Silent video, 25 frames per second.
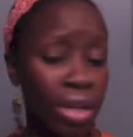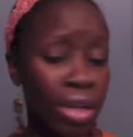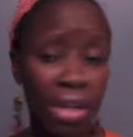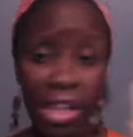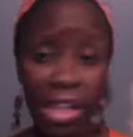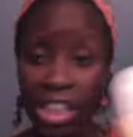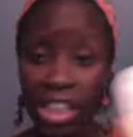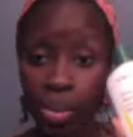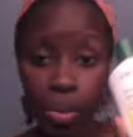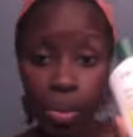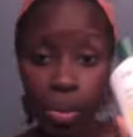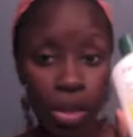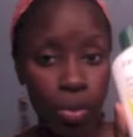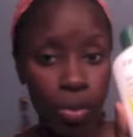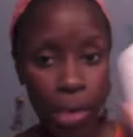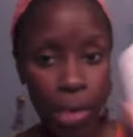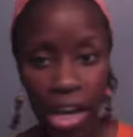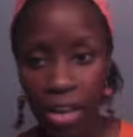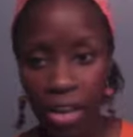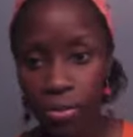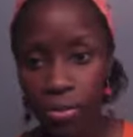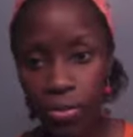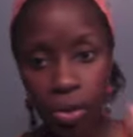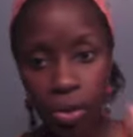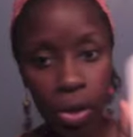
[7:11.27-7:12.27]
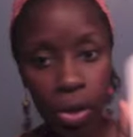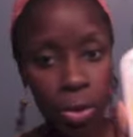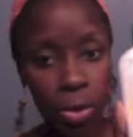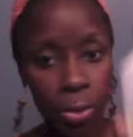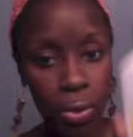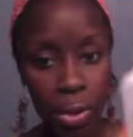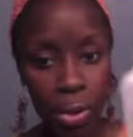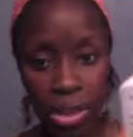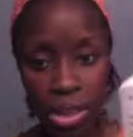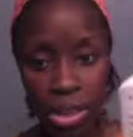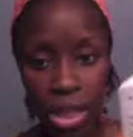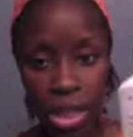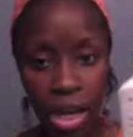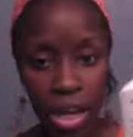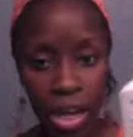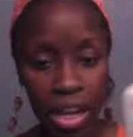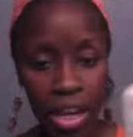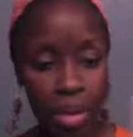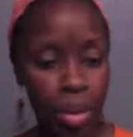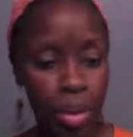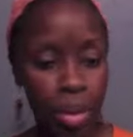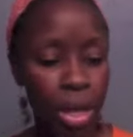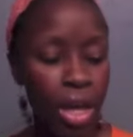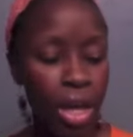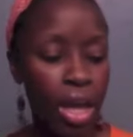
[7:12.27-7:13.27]
It's been around for a long
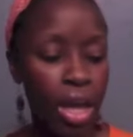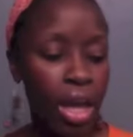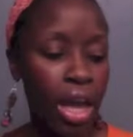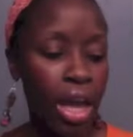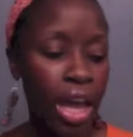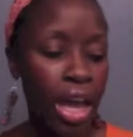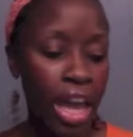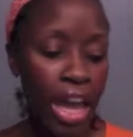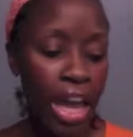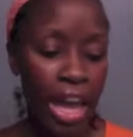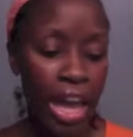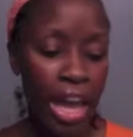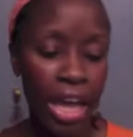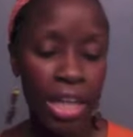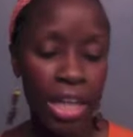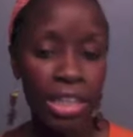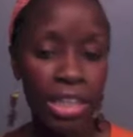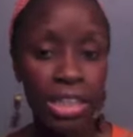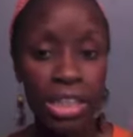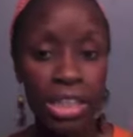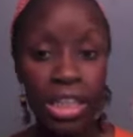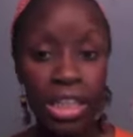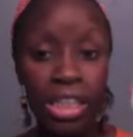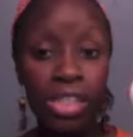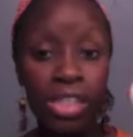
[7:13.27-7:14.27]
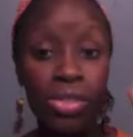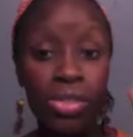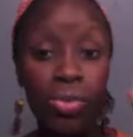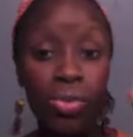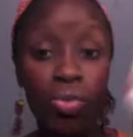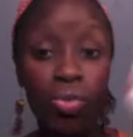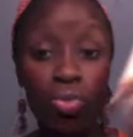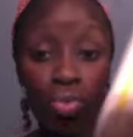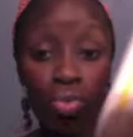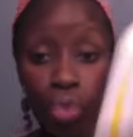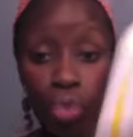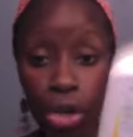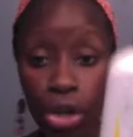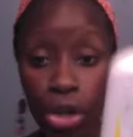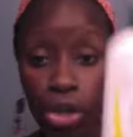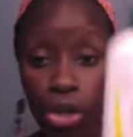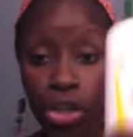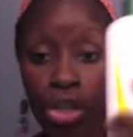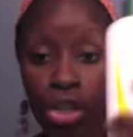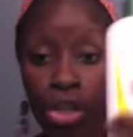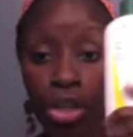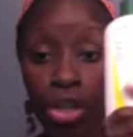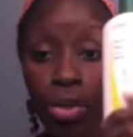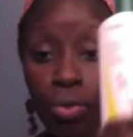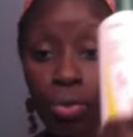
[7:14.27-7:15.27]
time, and it's
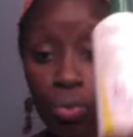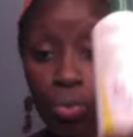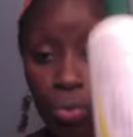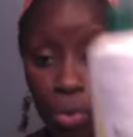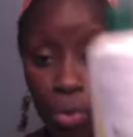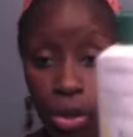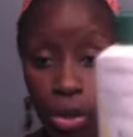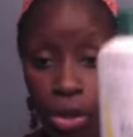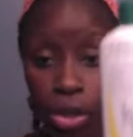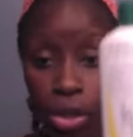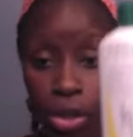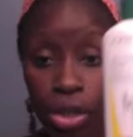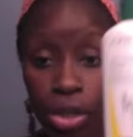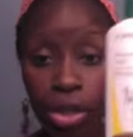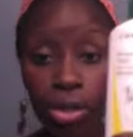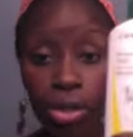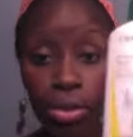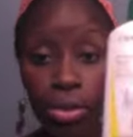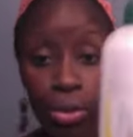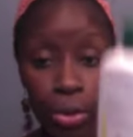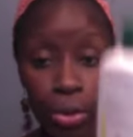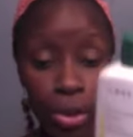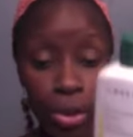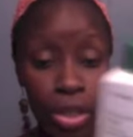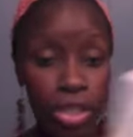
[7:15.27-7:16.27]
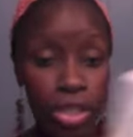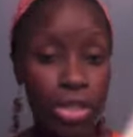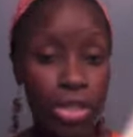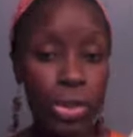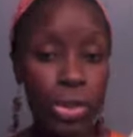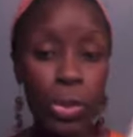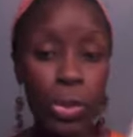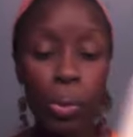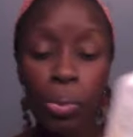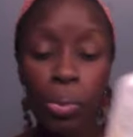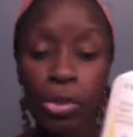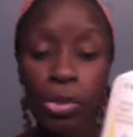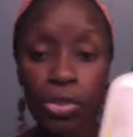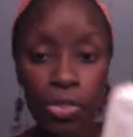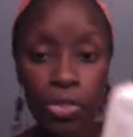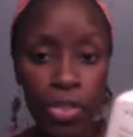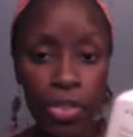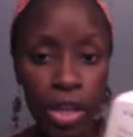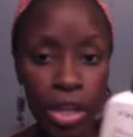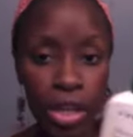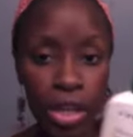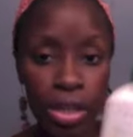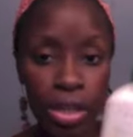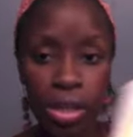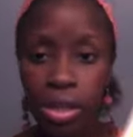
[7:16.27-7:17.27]
really, really good. It's super
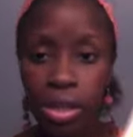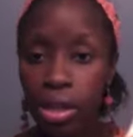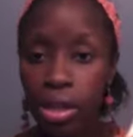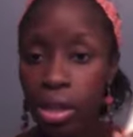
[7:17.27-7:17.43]
thick.